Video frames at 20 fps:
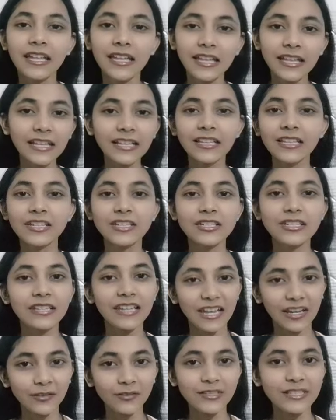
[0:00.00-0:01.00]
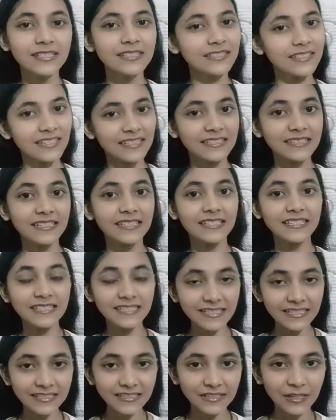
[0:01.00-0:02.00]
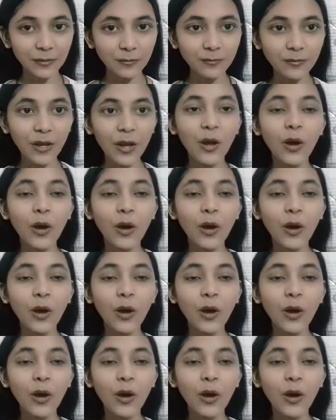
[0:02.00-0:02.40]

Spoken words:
English Language Testing System,